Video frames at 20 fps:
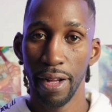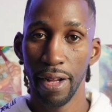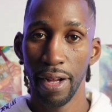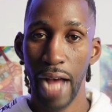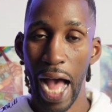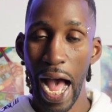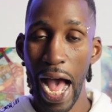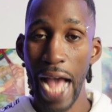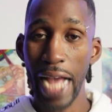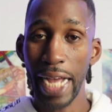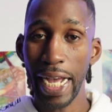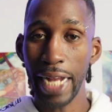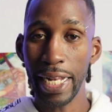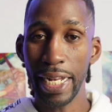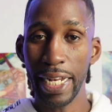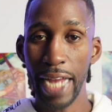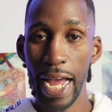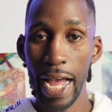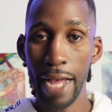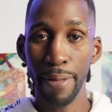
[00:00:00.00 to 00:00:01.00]
I ain't got the
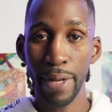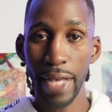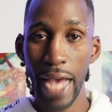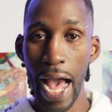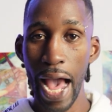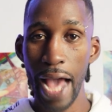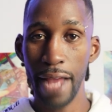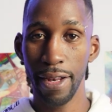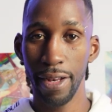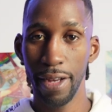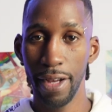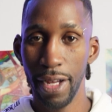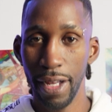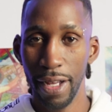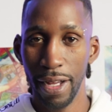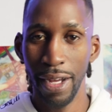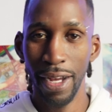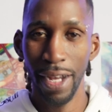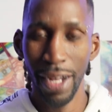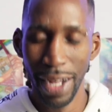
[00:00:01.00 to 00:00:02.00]
table
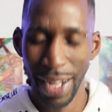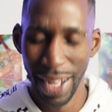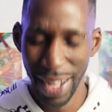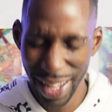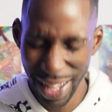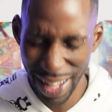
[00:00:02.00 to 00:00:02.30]
yet.